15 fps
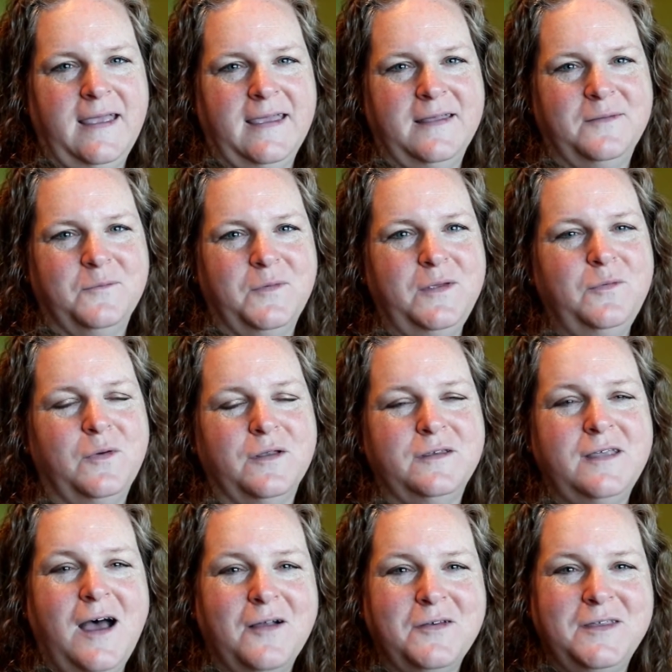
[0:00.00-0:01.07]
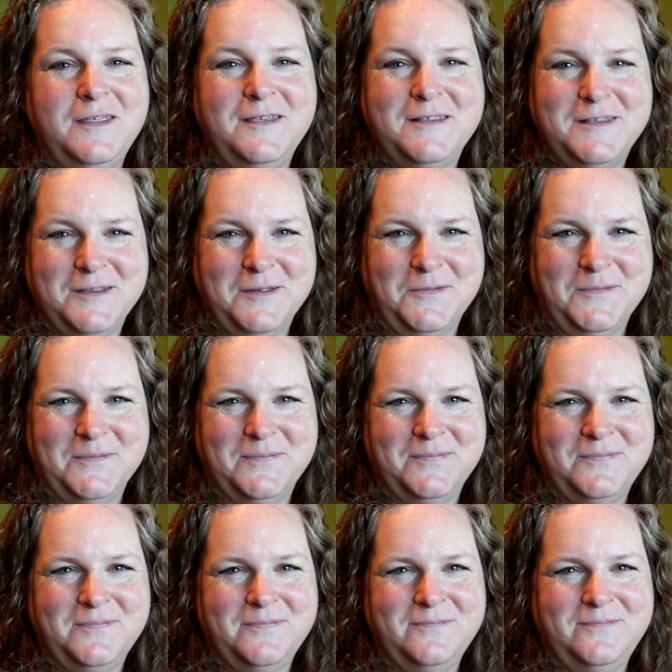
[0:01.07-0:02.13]
and we will talk to you soon.
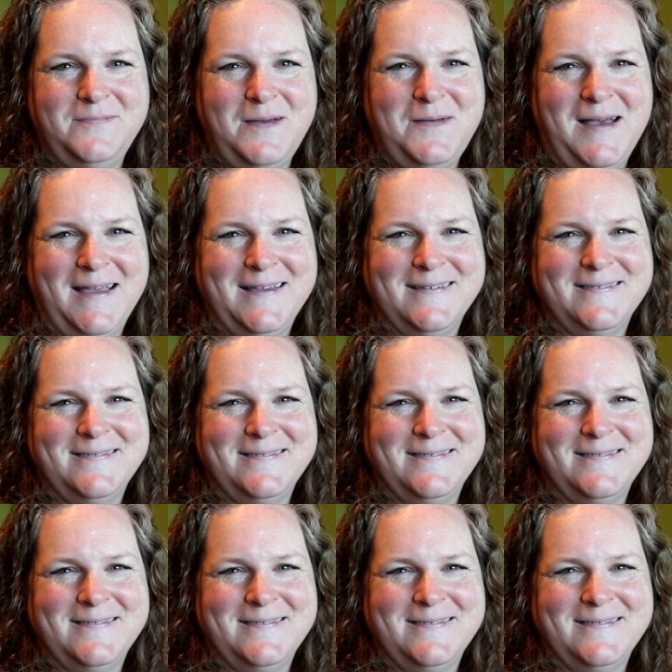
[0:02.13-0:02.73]
Bye-bye.